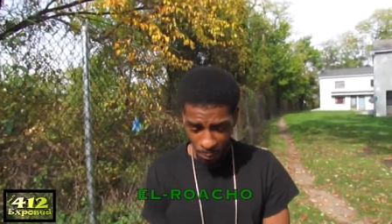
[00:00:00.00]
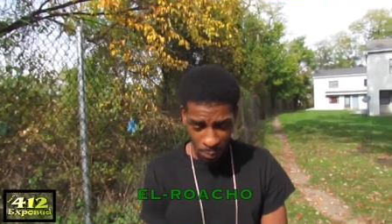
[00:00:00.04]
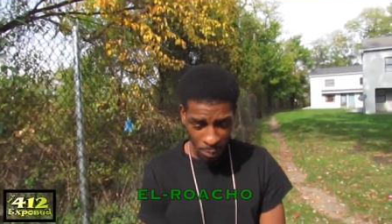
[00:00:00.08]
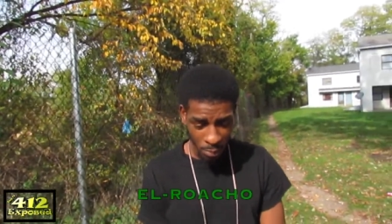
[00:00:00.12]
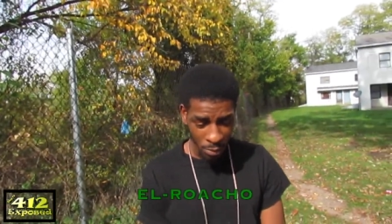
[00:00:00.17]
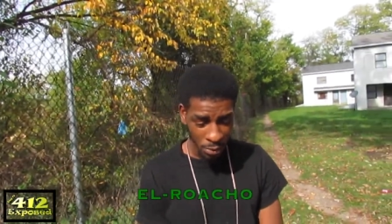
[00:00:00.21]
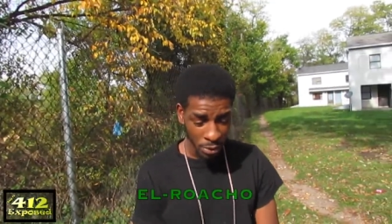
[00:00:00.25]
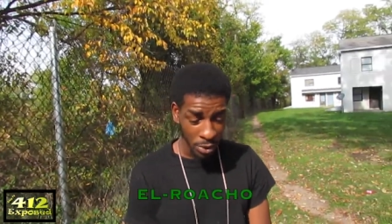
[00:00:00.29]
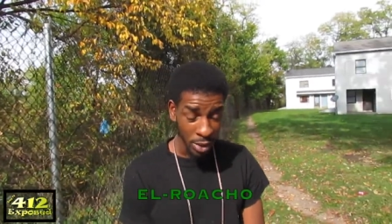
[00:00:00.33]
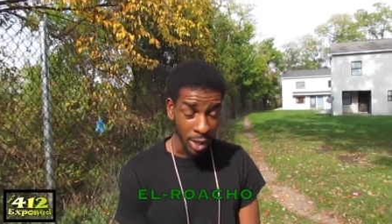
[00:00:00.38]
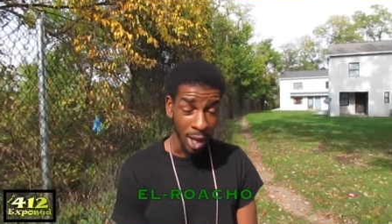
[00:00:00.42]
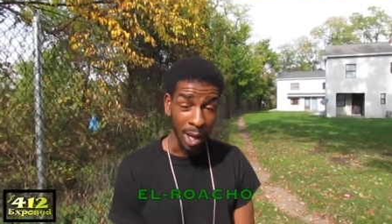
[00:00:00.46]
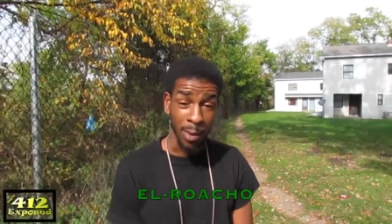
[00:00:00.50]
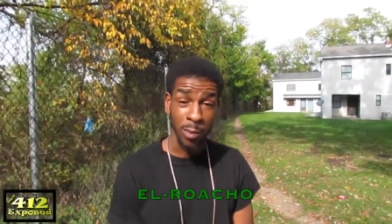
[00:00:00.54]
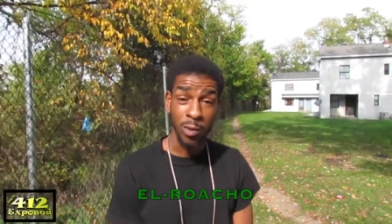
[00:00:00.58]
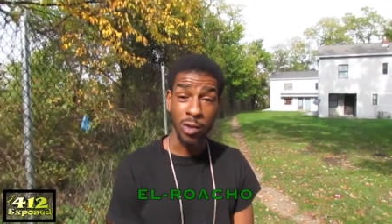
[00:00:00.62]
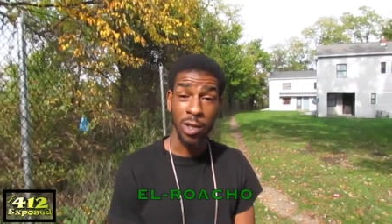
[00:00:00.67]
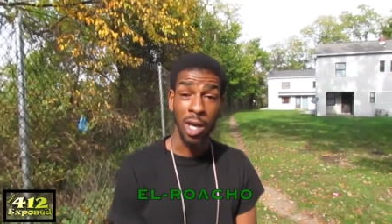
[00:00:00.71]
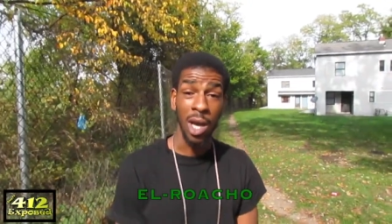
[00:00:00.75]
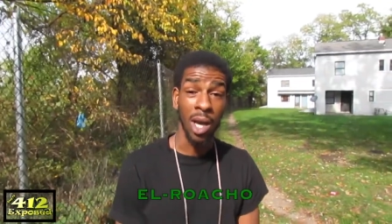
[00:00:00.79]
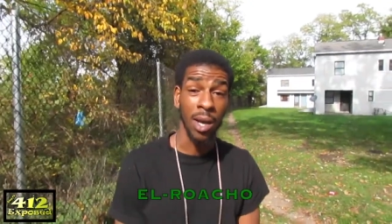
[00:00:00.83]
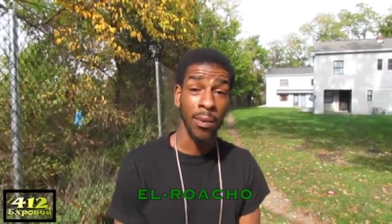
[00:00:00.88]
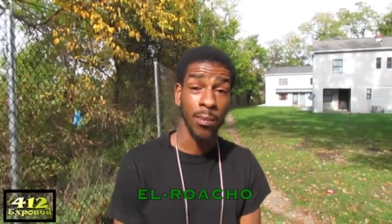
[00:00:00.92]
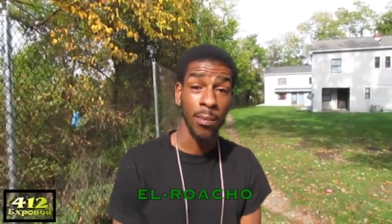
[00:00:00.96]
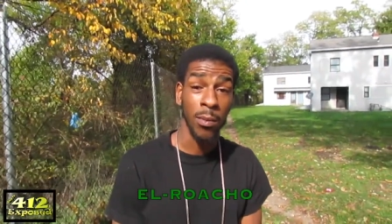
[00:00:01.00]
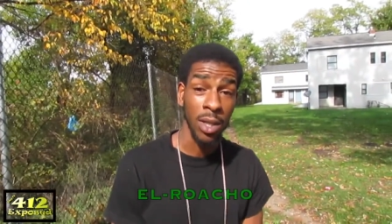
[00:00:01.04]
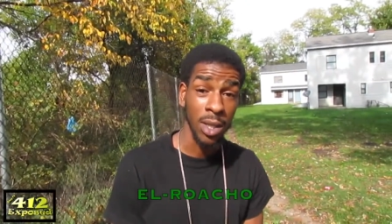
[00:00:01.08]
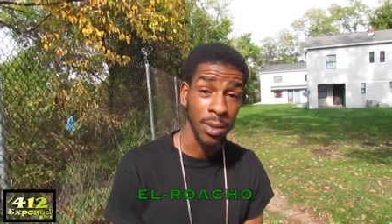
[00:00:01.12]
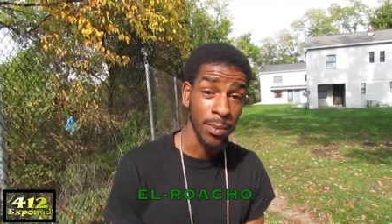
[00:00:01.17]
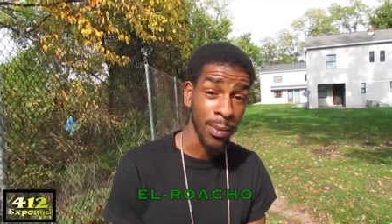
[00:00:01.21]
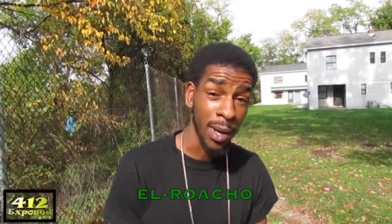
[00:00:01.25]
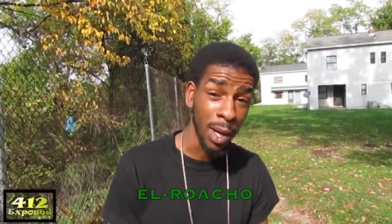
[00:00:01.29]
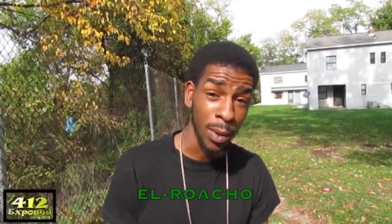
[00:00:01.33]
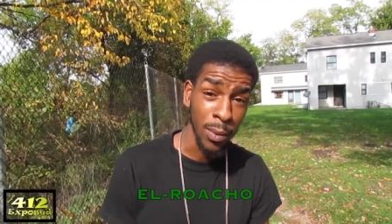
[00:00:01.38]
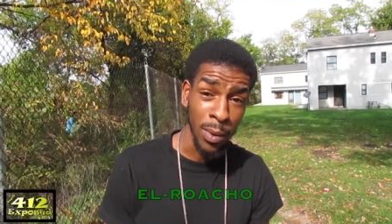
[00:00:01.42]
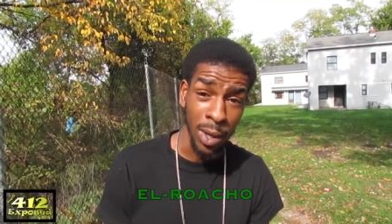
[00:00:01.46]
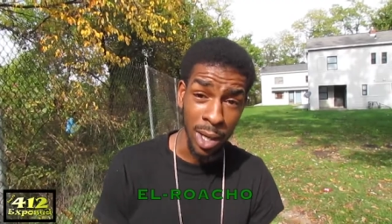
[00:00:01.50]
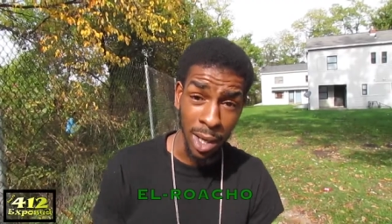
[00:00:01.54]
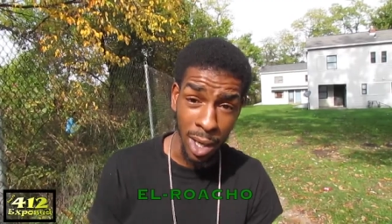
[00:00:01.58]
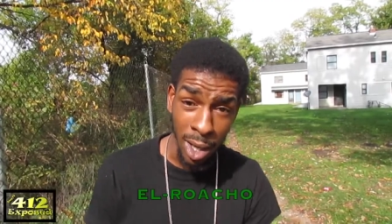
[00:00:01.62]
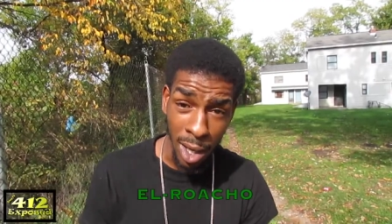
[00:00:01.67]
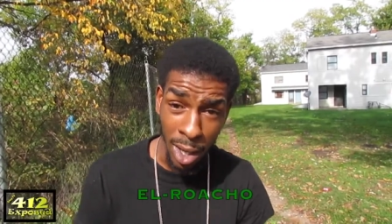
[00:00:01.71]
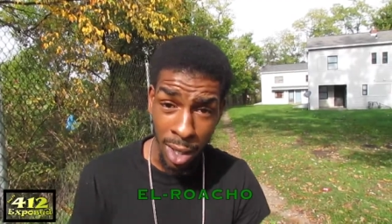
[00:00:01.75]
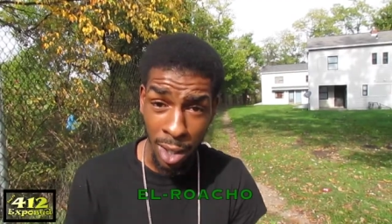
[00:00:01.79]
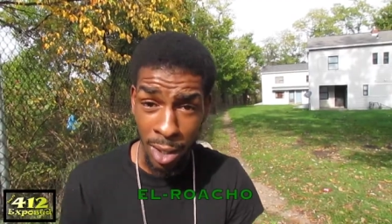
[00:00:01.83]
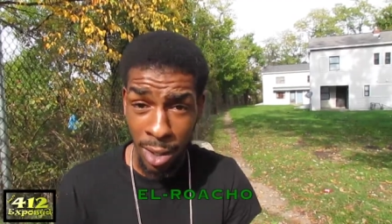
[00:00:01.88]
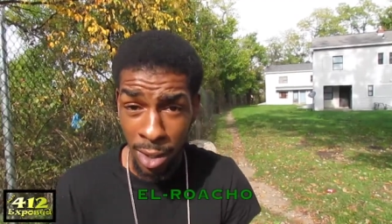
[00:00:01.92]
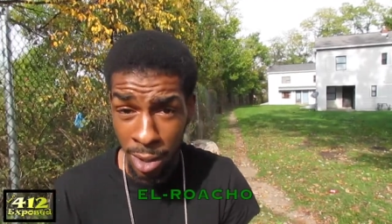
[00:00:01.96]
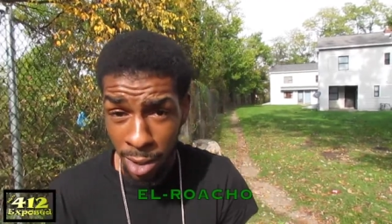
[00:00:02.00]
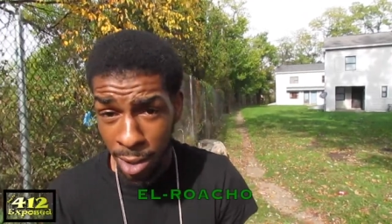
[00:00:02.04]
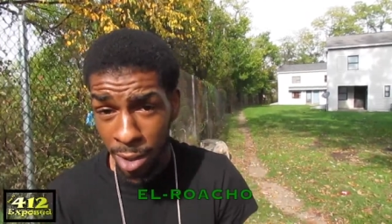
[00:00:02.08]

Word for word: or like? I'm trying to bully my way in.